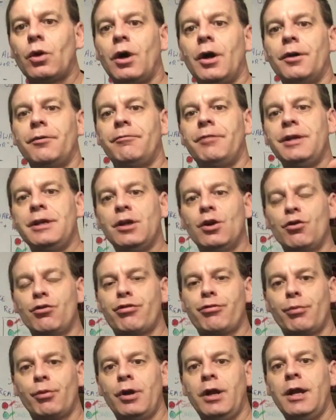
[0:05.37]
on video
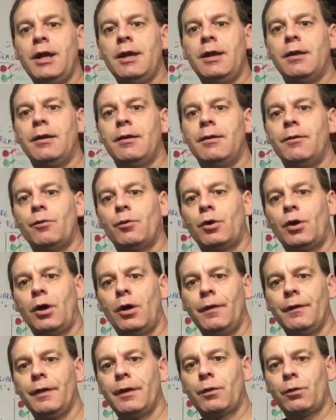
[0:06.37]
3. We're all
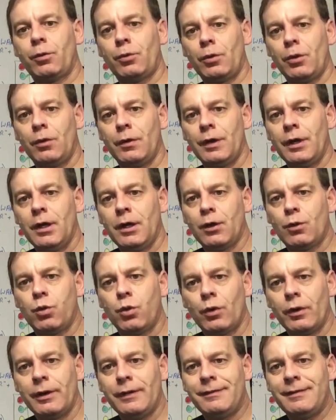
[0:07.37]
in the corona
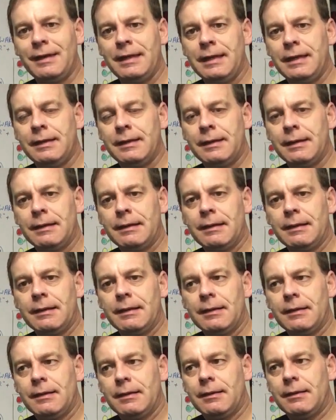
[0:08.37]
quarantine.
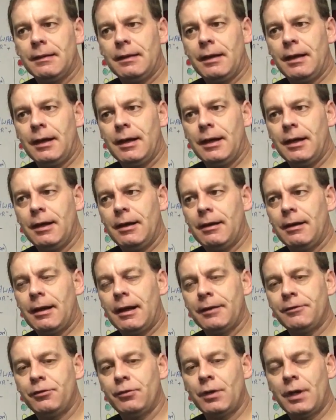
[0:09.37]

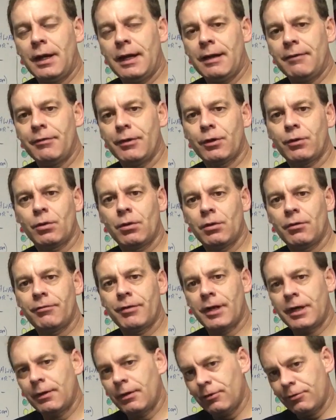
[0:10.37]
I do not have the
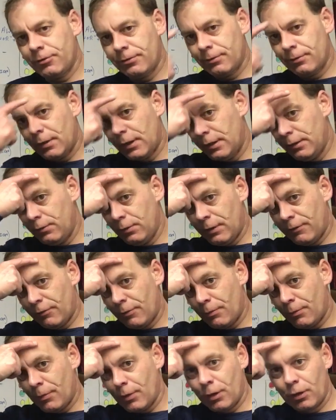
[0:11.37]
coronavirus. I do have a
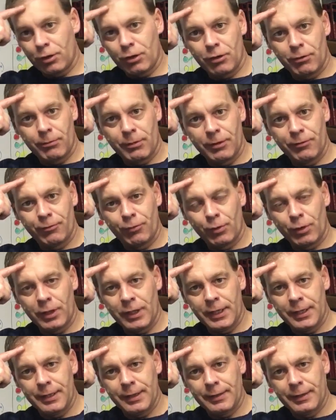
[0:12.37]
mark on my
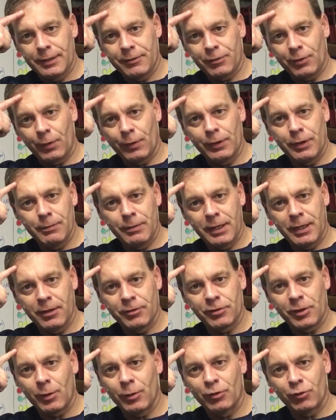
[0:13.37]
forehead. That's only
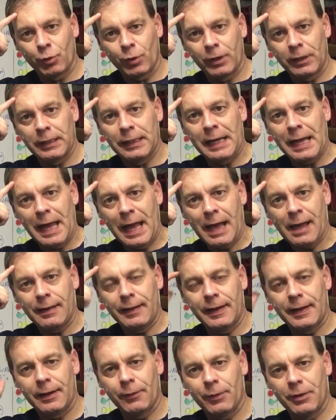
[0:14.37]
because I was wearing a hat
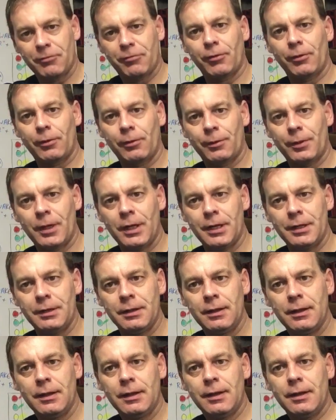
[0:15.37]
and I went for a run,
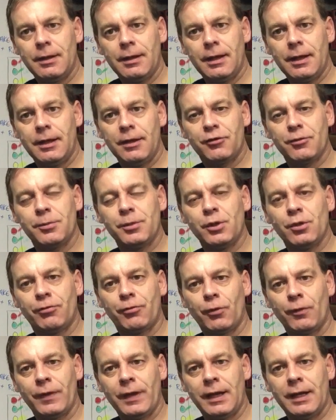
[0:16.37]
and it's a
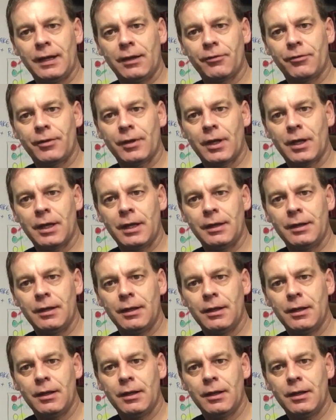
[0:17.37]
beautiful day outside,